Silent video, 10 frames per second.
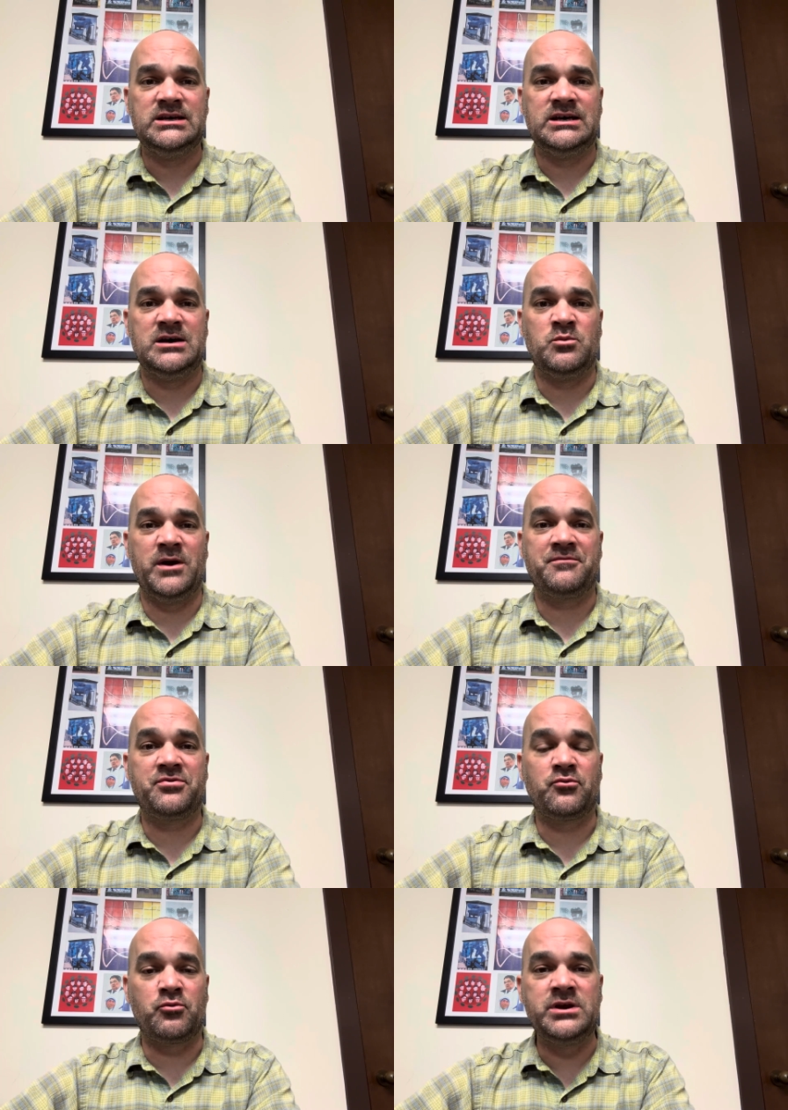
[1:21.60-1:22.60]
Um, we have
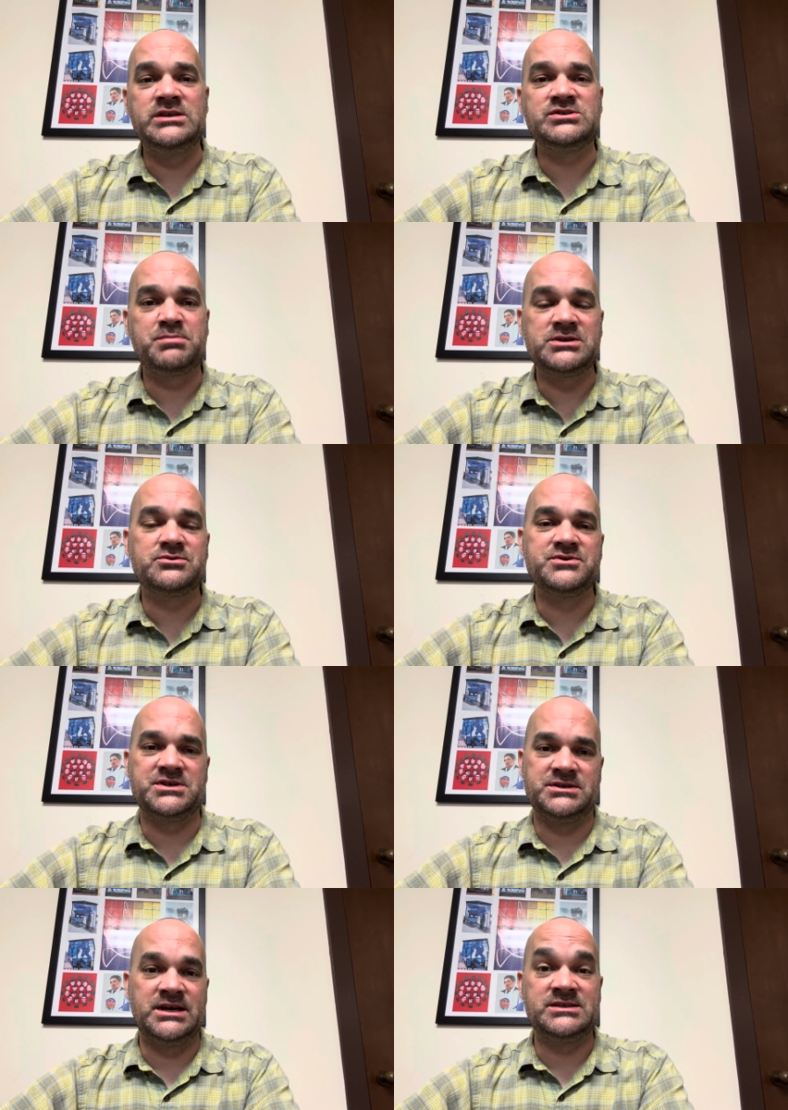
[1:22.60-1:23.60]
three special
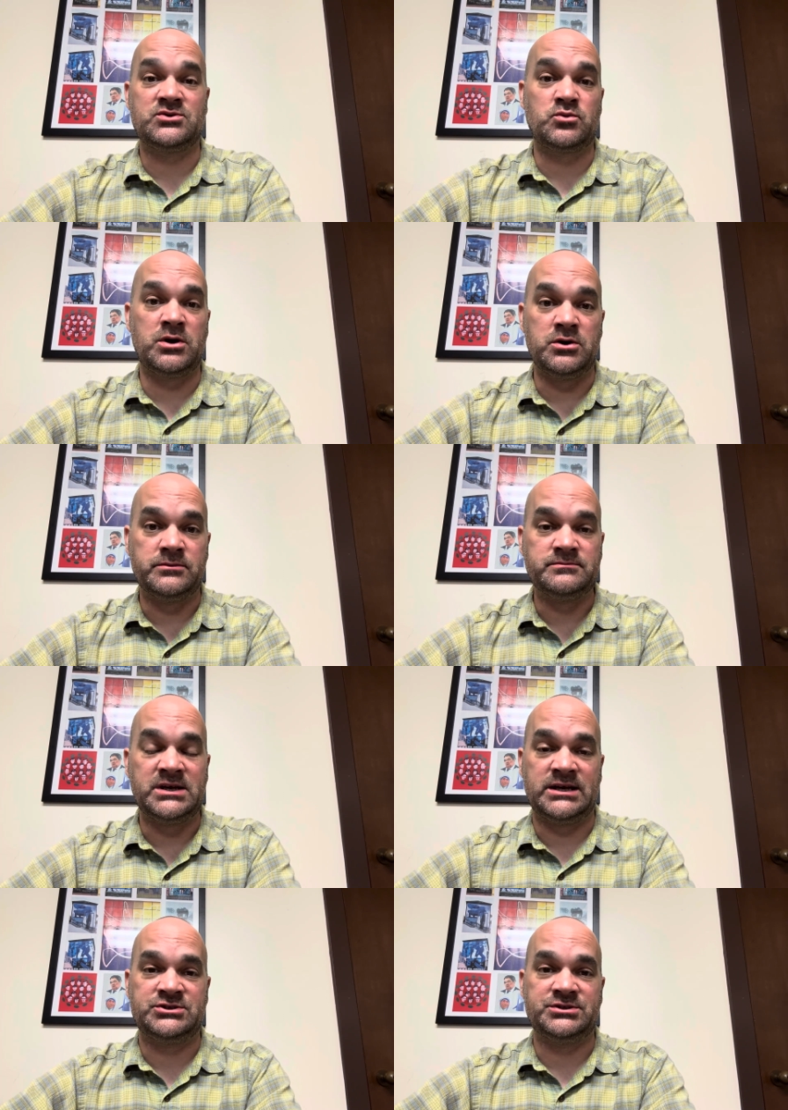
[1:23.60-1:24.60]
Sundays in a row,
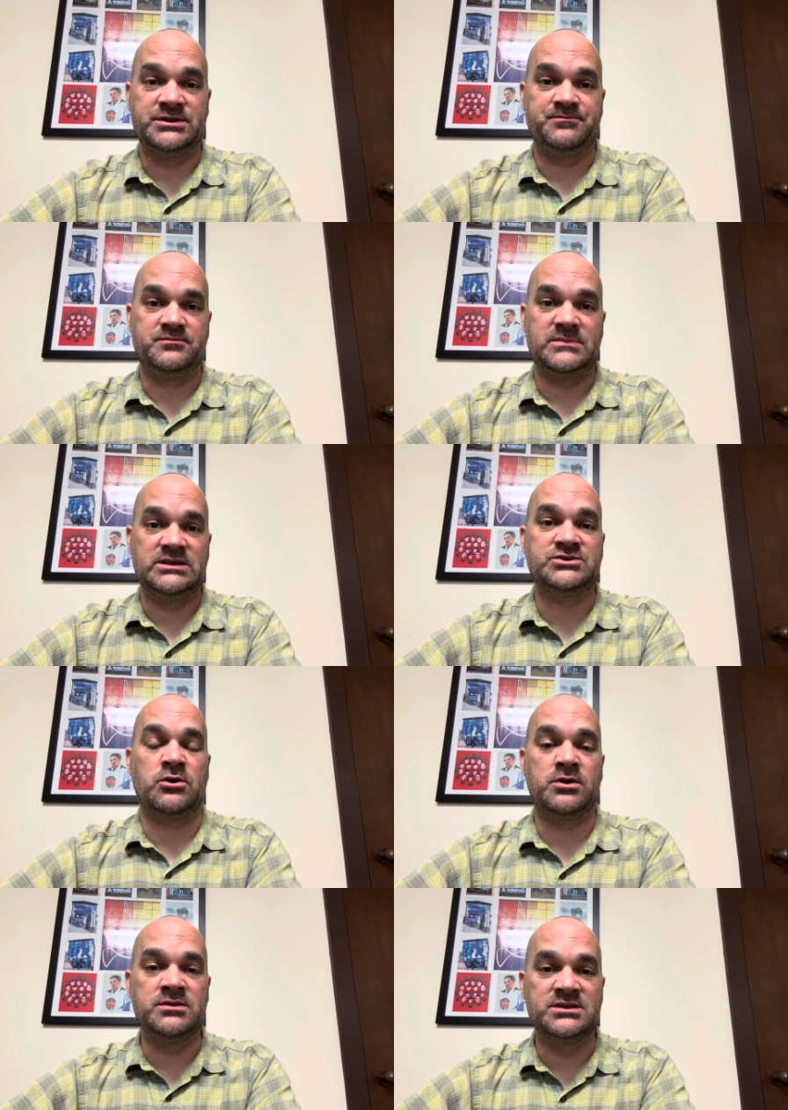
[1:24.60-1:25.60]
actually,
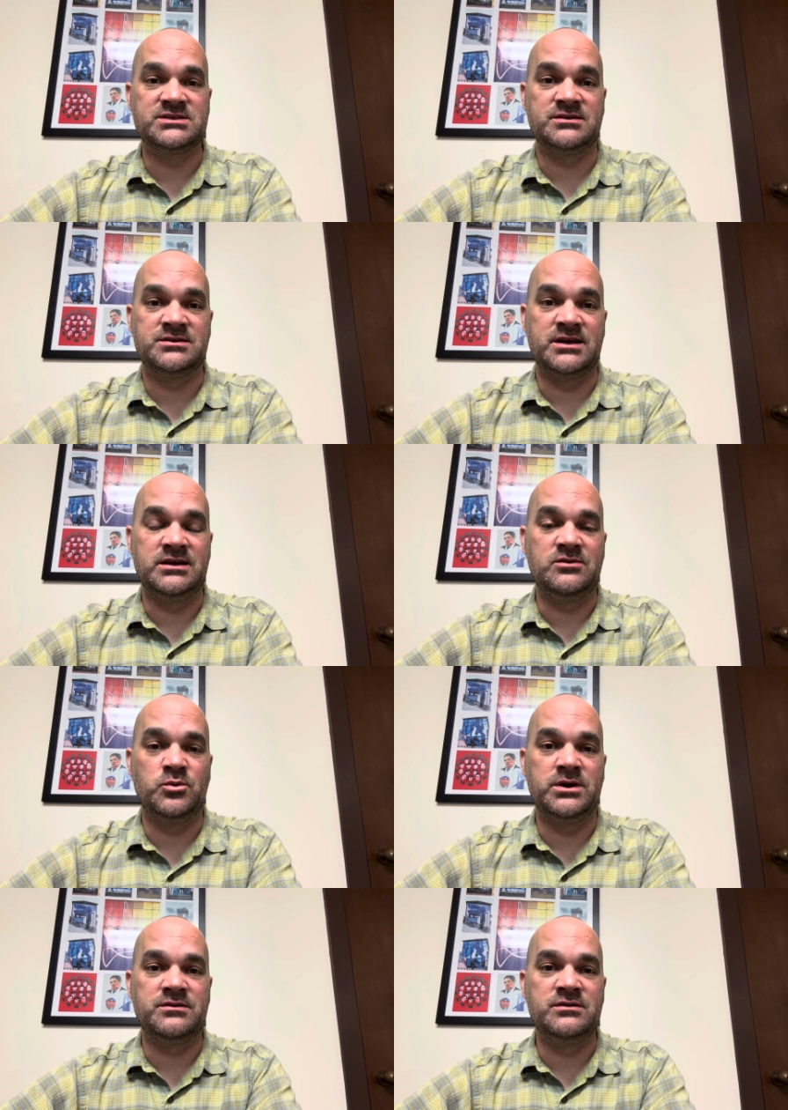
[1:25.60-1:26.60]
starting this Sunday
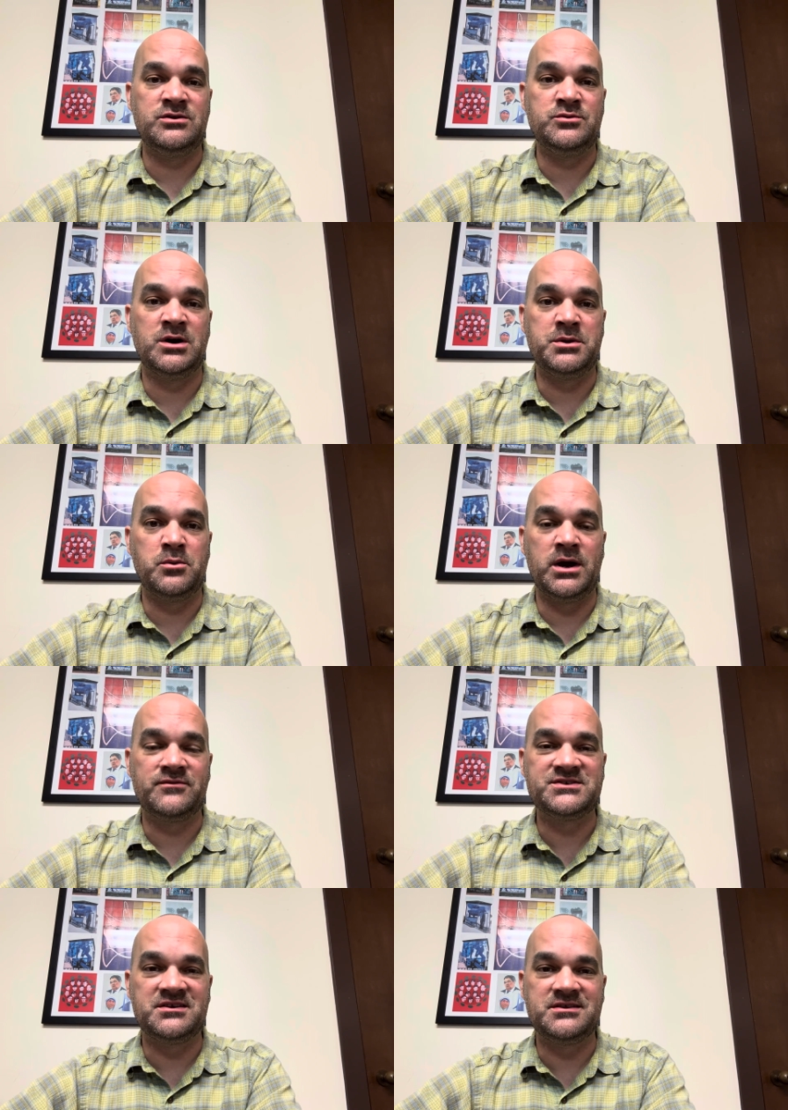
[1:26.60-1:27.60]
with
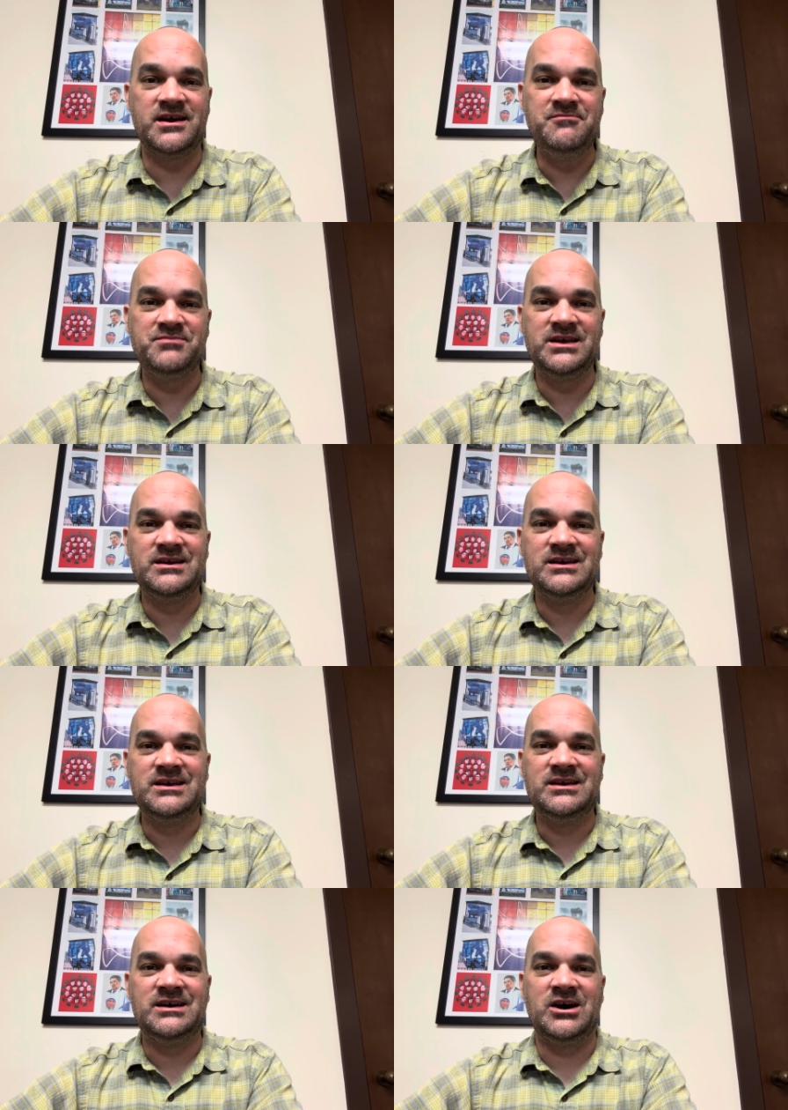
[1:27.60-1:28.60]
UWF Sunday,
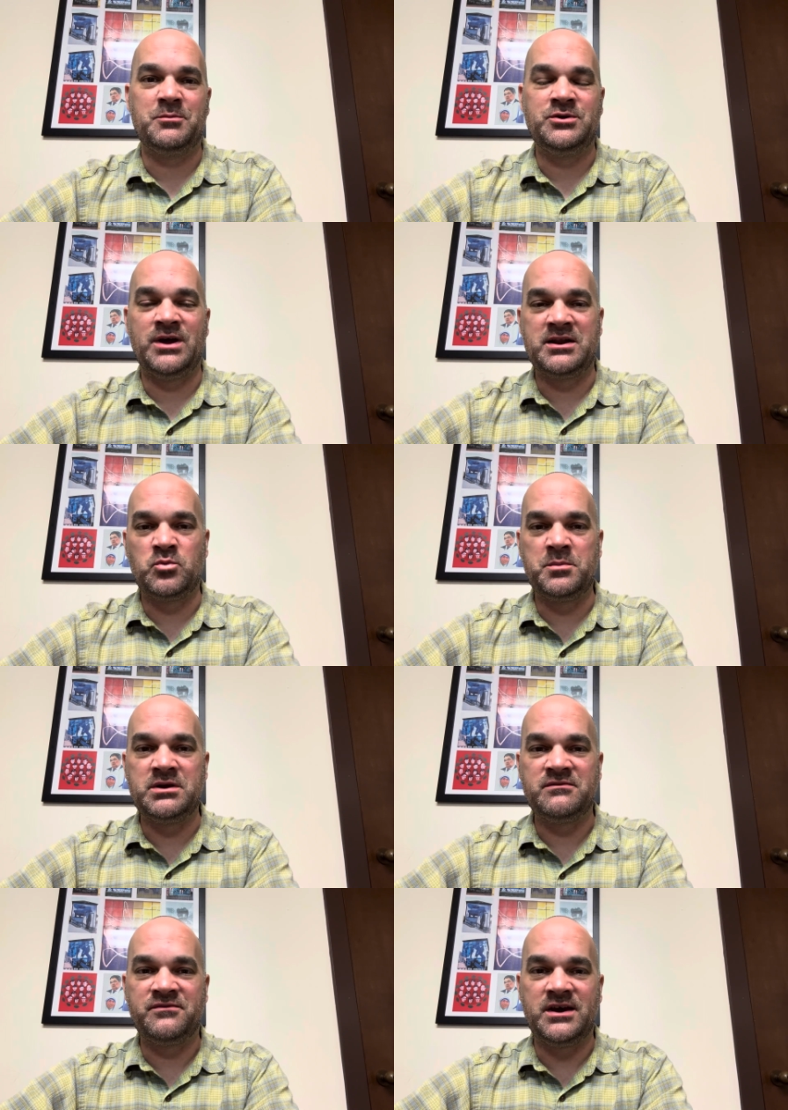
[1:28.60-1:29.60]
um, United Women
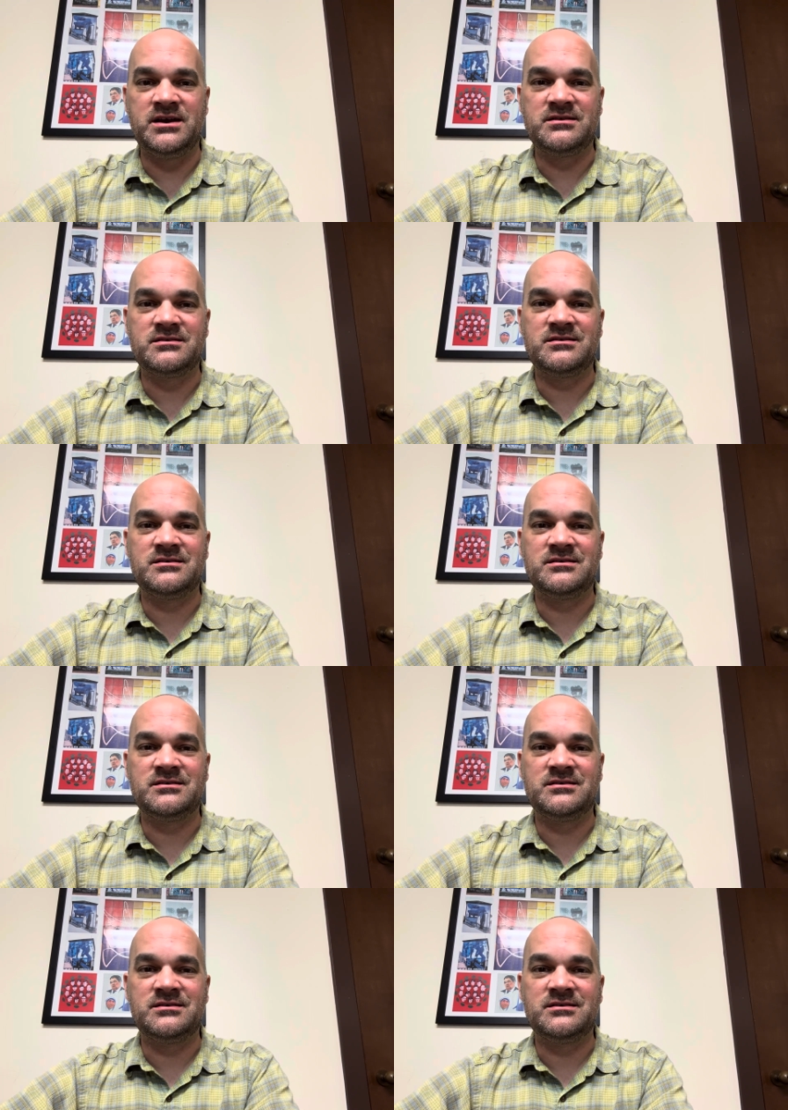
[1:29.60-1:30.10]
in Faith,